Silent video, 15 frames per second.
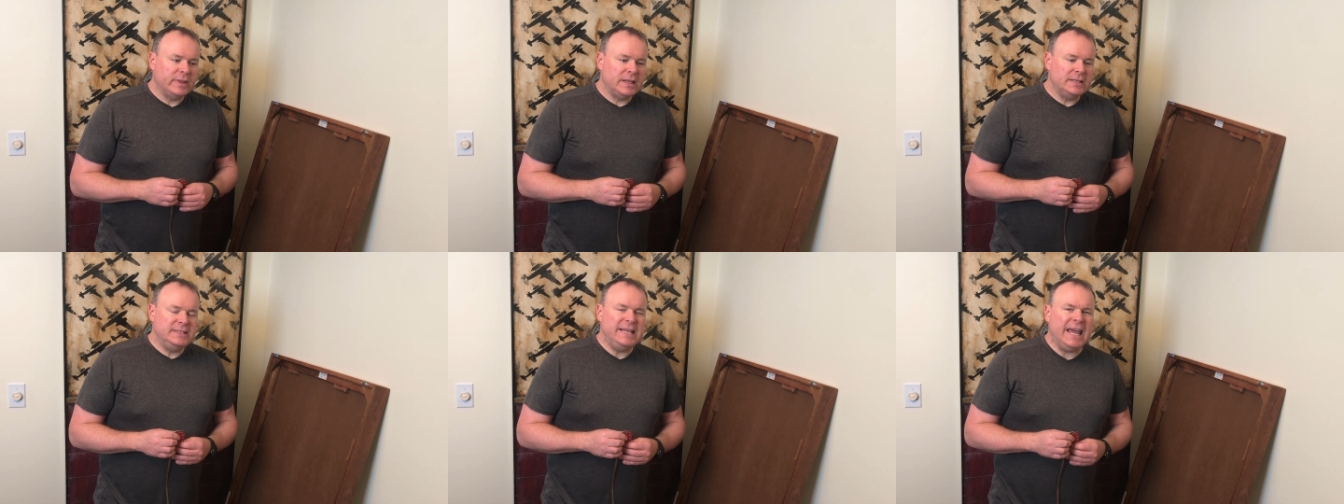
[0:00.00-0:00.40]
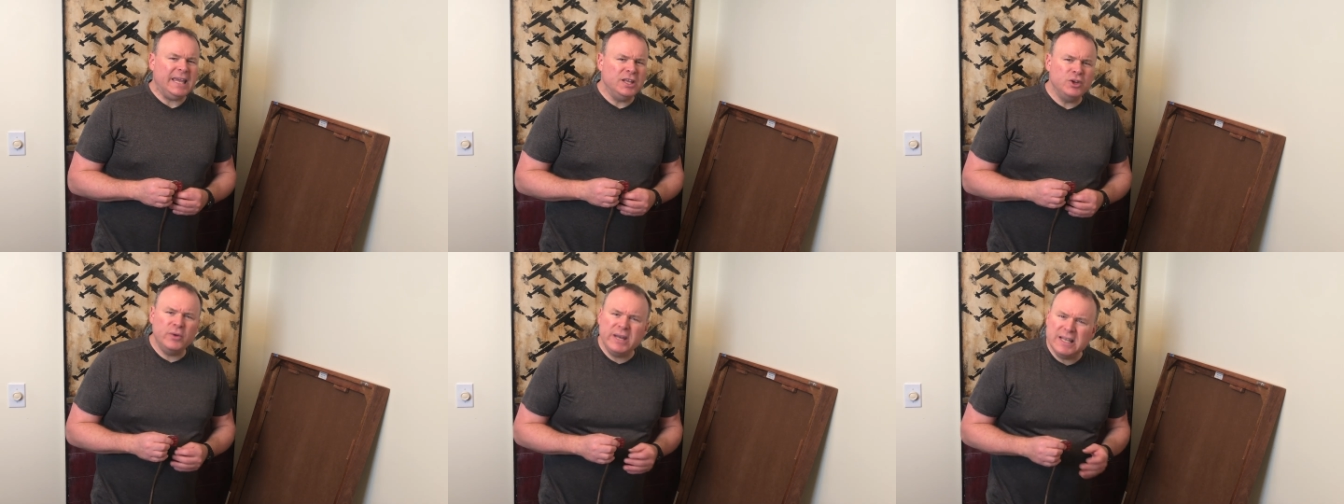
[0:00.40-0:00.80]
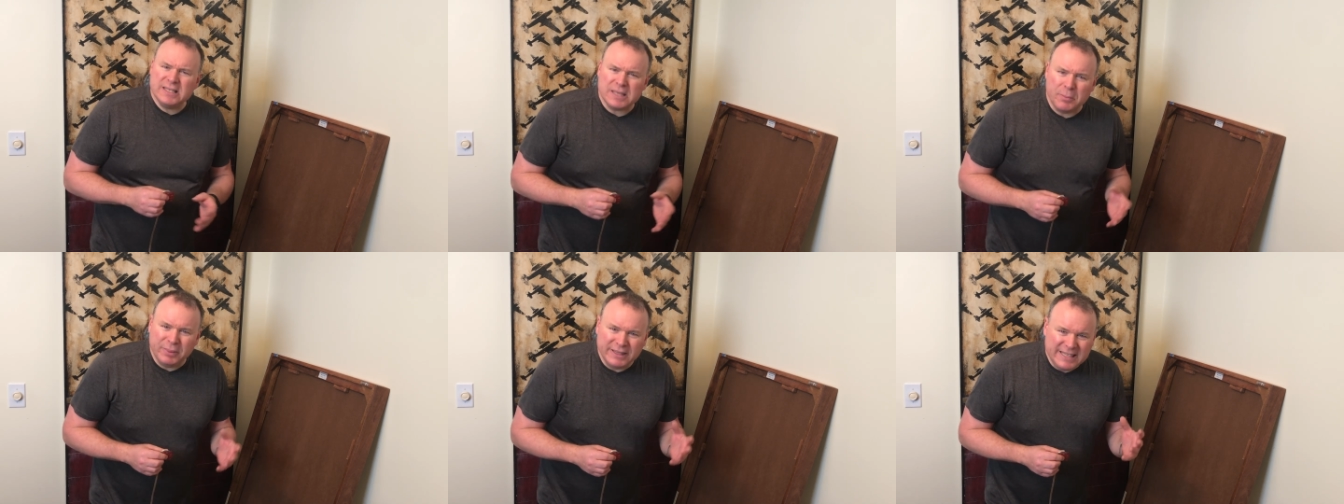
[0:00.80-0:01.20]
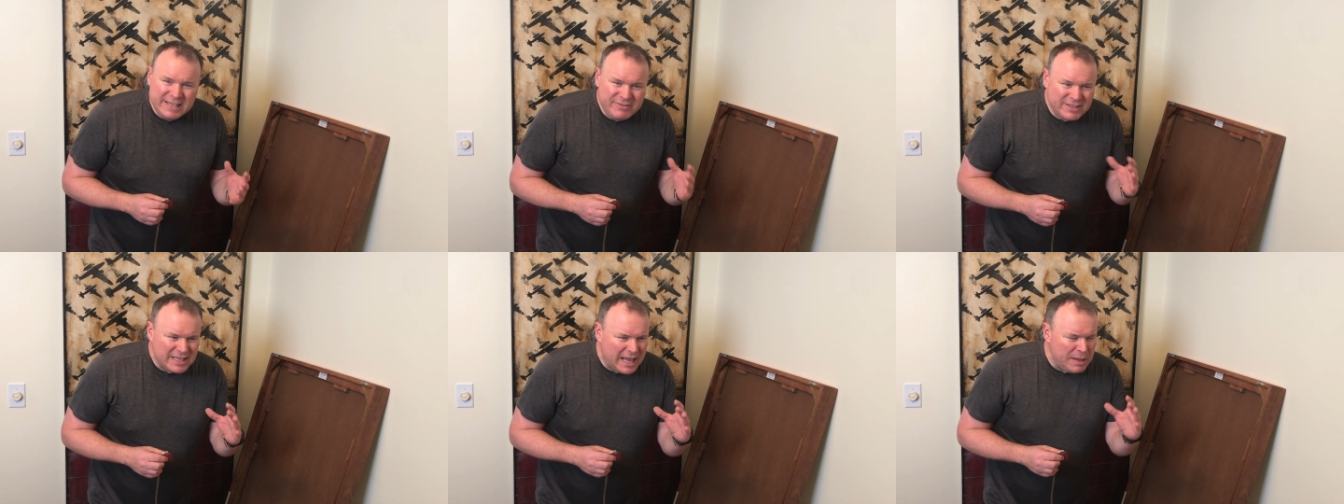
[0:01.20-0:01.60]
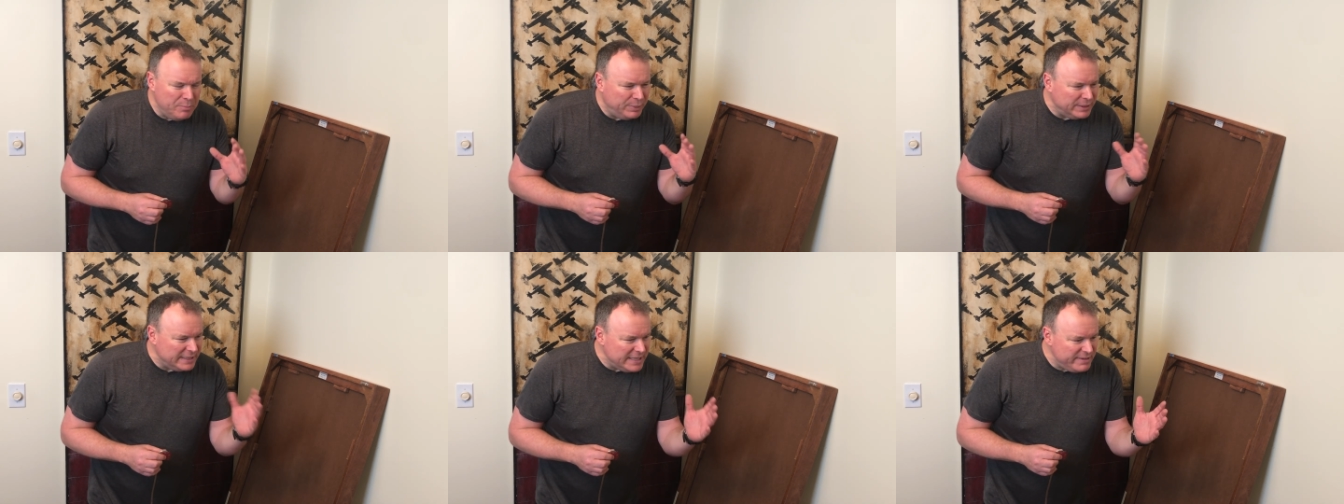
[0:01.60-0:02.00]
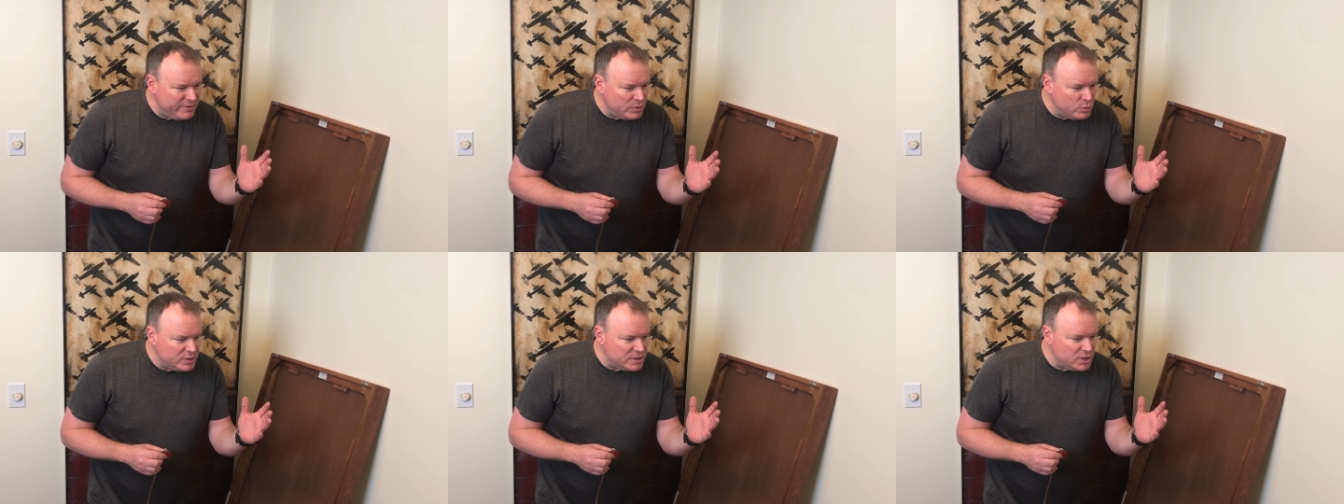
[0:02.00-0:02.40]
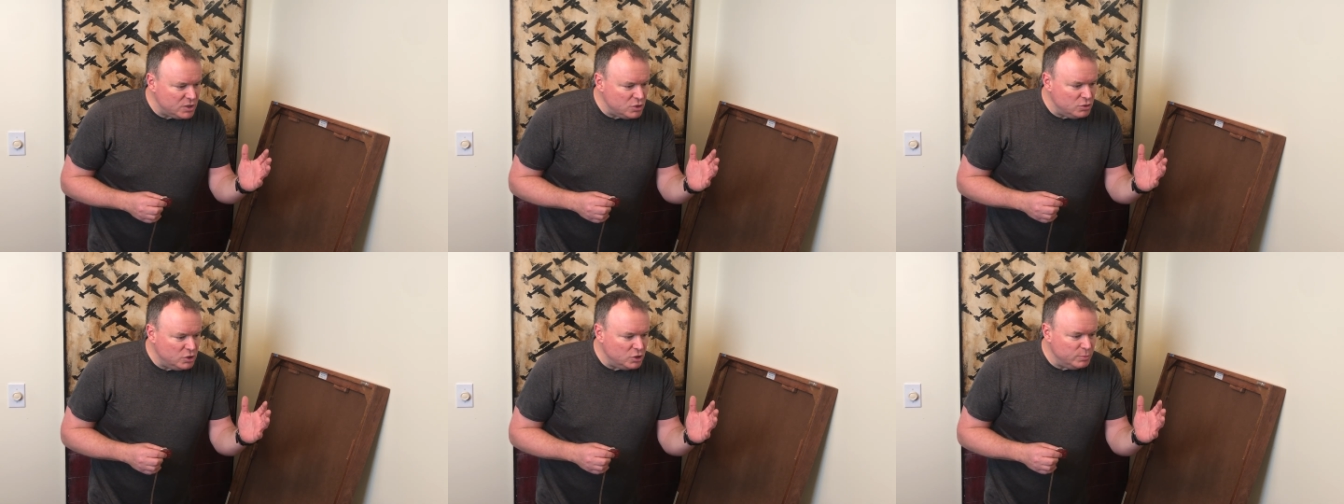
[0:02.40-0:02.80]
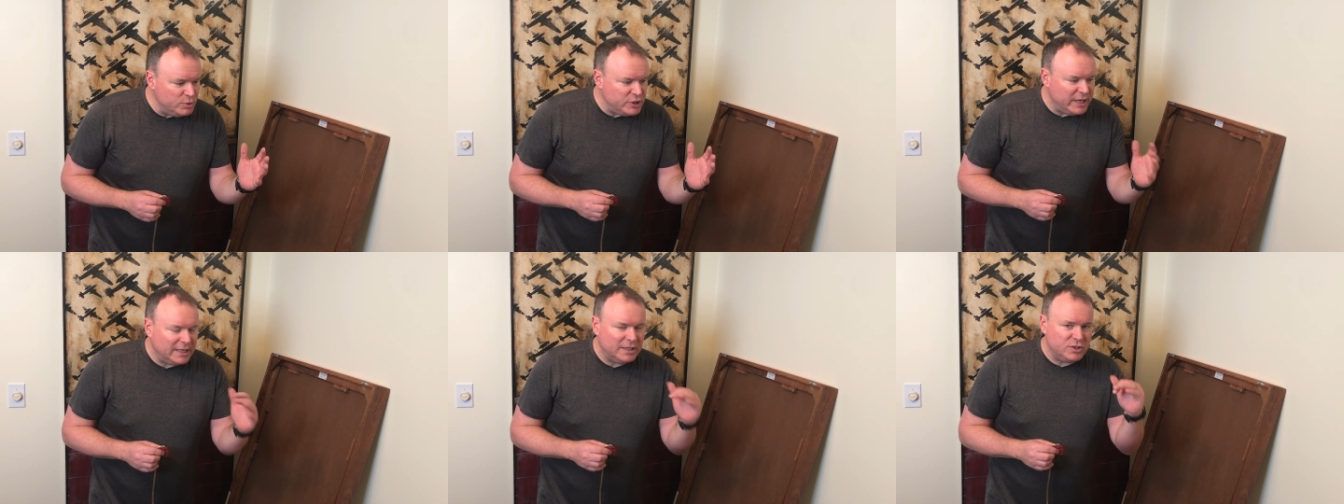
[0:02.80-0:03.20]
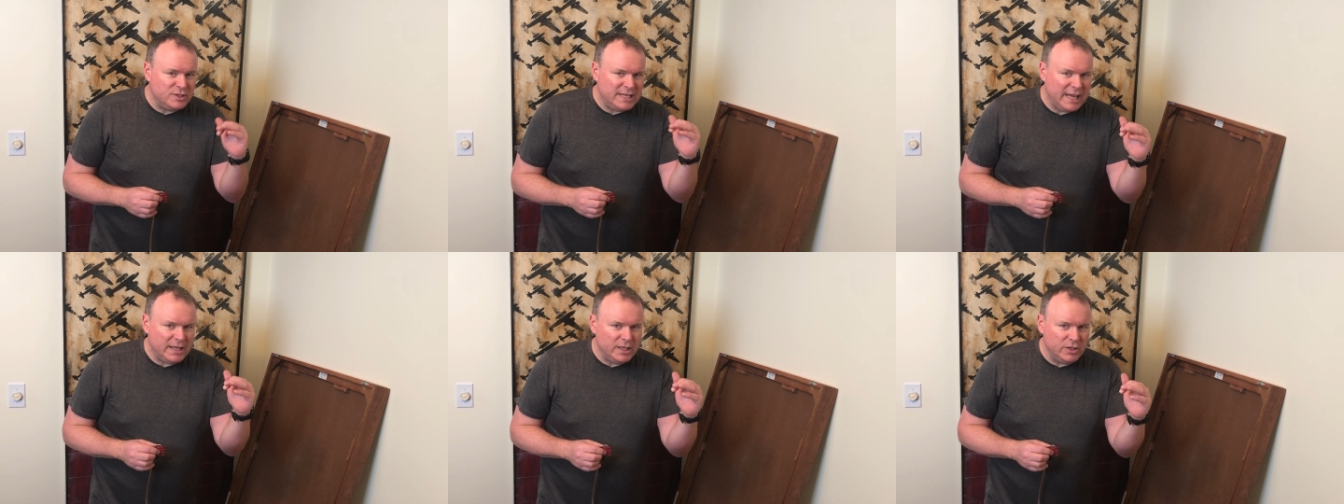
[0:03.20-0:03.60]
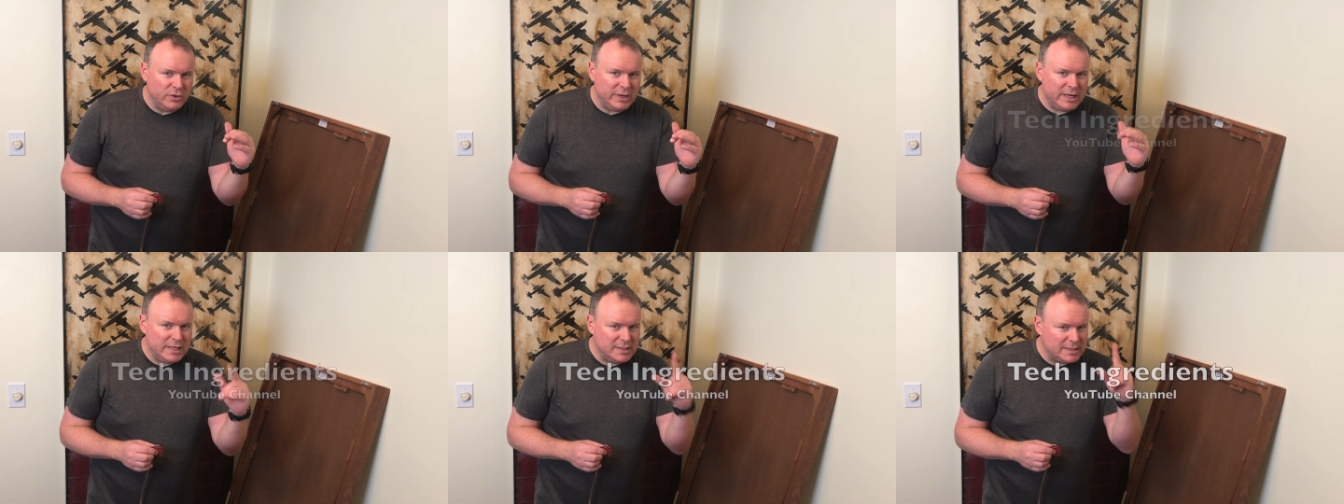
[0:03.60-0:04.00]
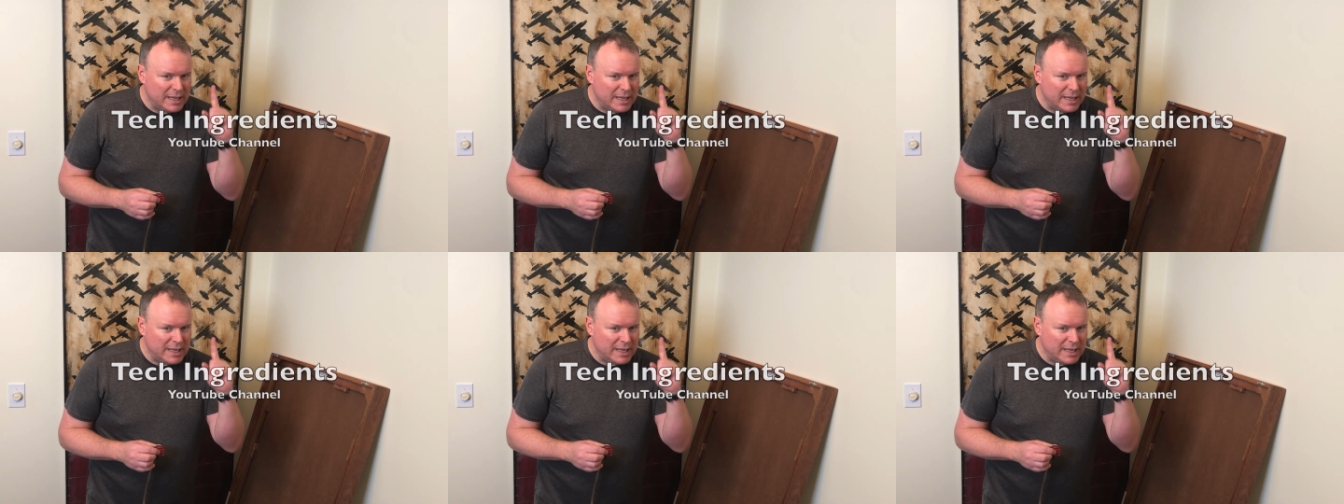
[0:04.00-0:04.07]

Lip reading: Tech Ingredients, I believe it was the YouTube channel Tech Ingredients.